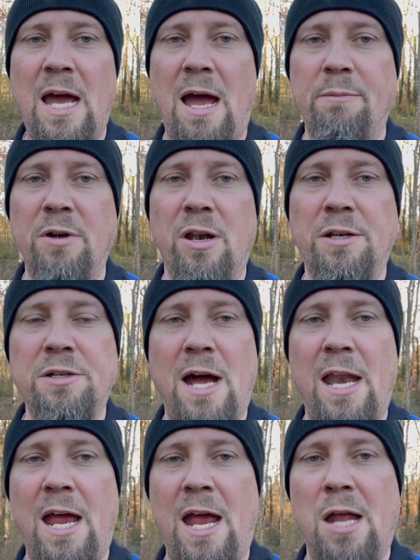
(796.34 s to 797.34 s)
I'm going to
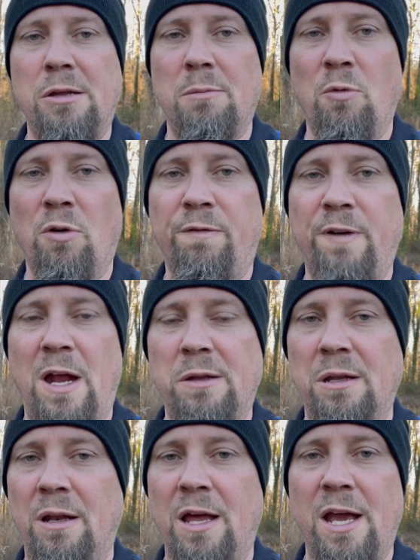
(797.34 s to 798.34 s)
try to add some more
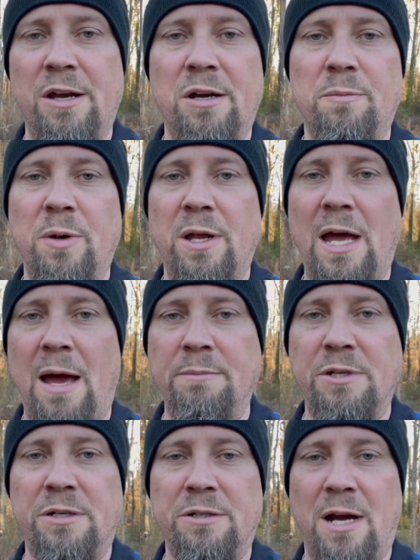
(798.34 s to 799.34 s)
fencing later, but I'm
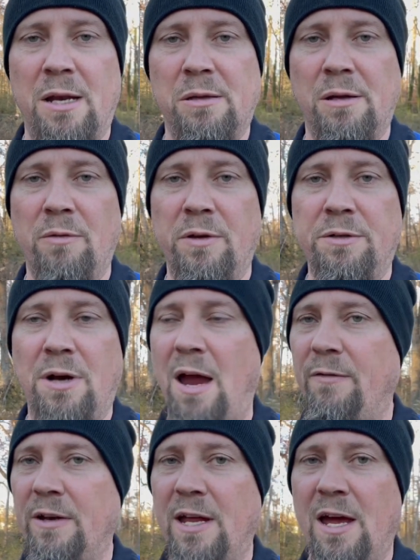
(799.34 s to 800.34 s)
just trying to slow the
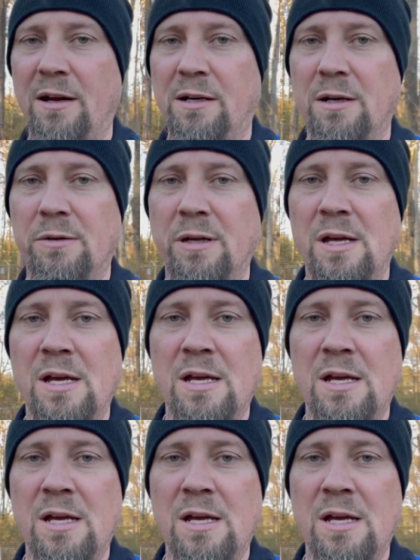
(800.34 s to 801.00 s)
traffic down because